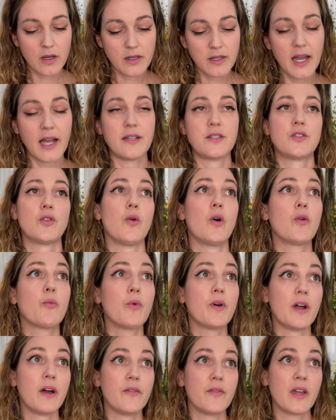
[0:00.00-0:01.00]
yeah, so
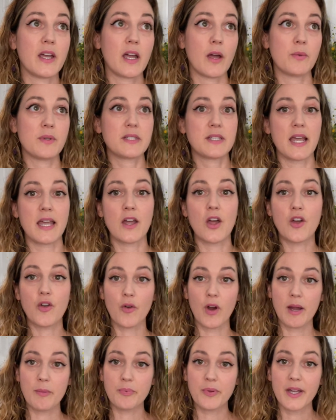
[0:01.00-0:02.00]
what, like I was saying, a
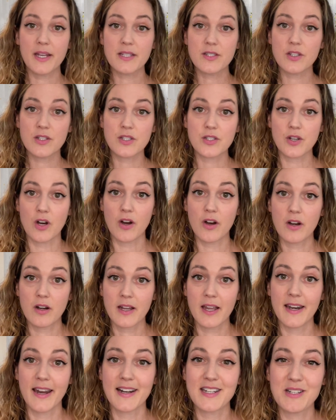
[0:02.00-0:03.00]
great place to
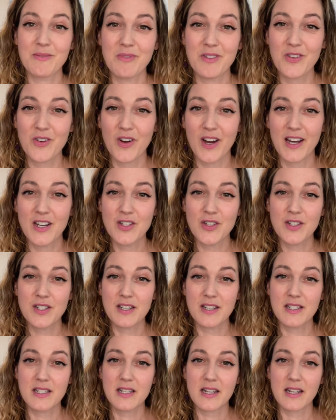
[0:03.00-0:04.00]
start connecting with your angels
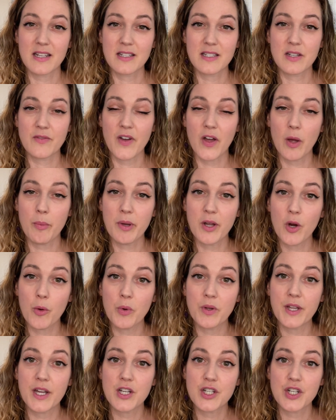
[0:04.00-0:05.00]
is developing a
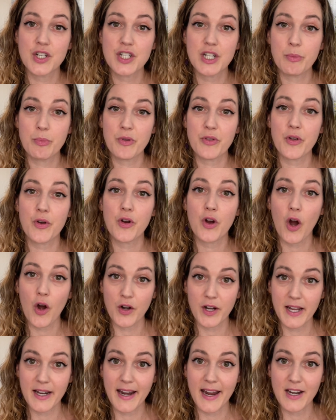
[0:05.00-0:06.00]
relationship with your
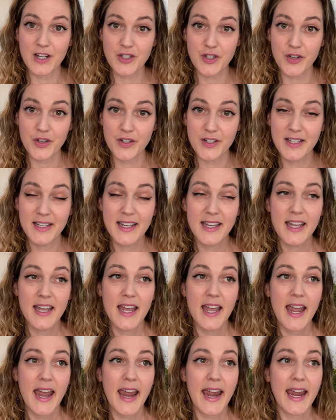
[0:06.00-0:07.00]
guardian angel.
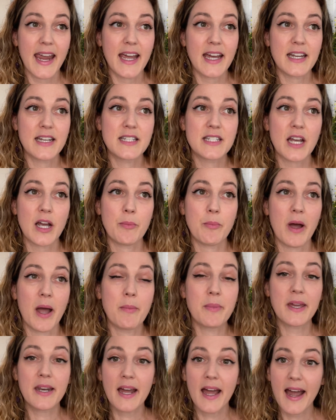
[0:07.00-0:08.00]
And
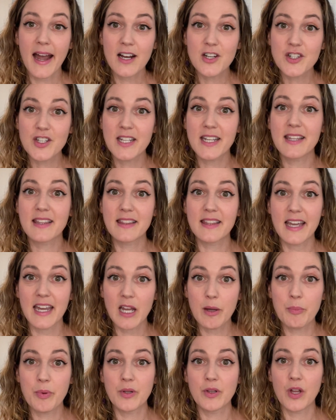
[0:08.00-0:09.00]
I'm going to actually
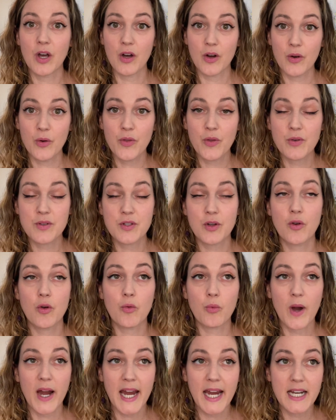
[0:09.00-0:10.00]
link below. There's a
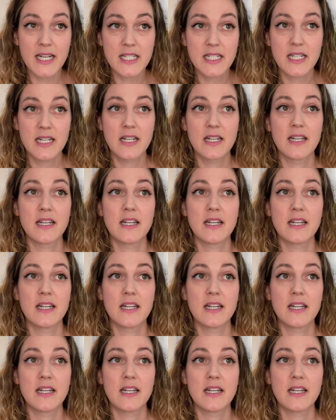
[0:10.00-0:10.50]
great